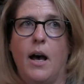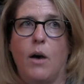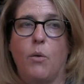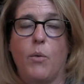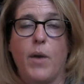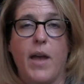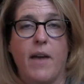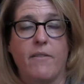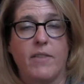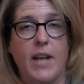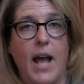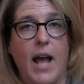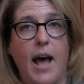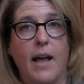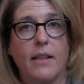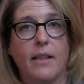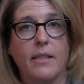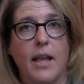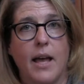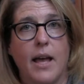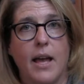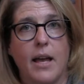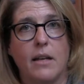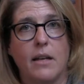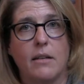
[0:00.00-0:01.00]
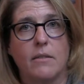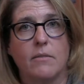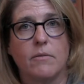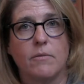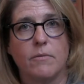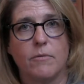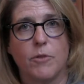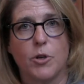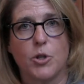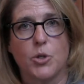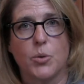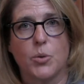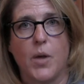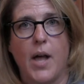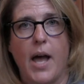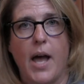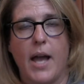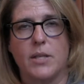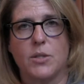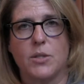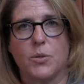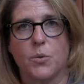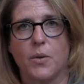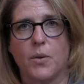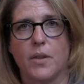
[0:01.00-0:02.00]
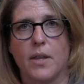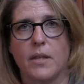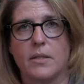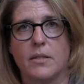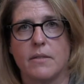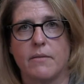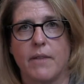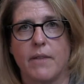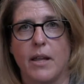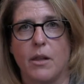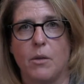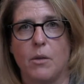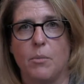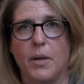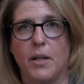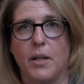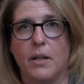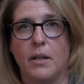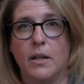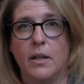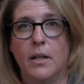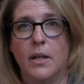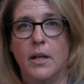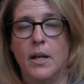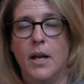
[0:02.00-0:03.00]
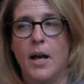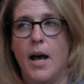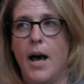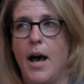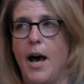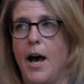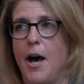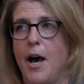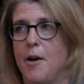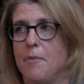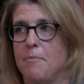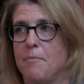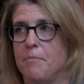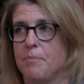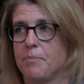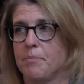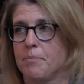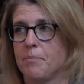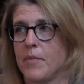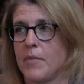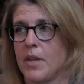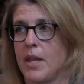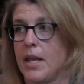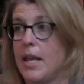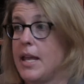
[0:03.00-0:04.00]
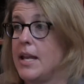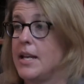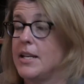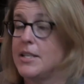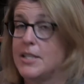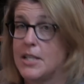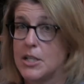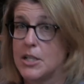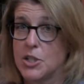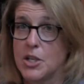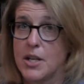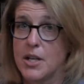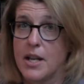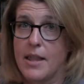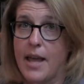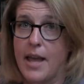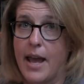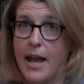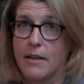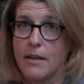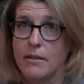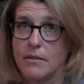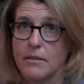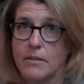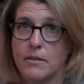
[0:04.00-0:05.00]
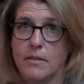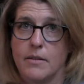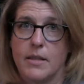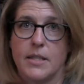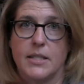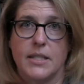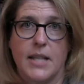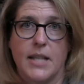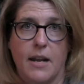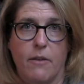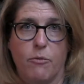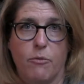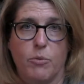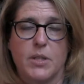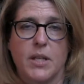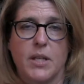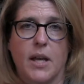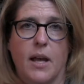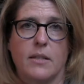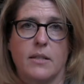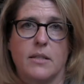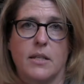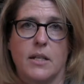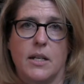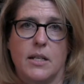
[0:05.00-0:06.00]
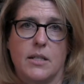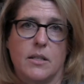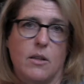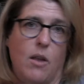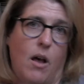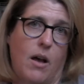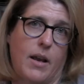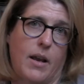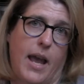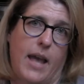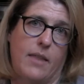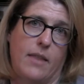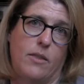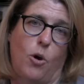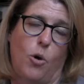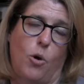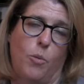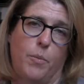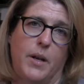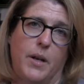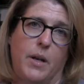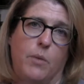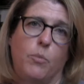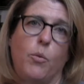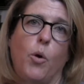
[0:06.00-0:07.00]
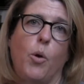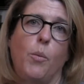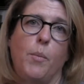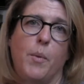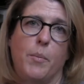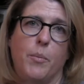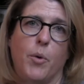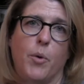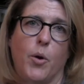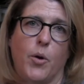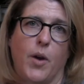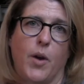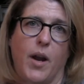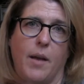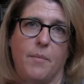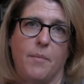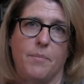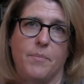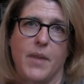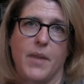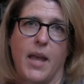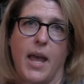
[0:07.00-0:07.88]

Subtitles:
We have an online virtual high school that's available. In addition to that, the state of Wisconsin has long had the open enrollment program,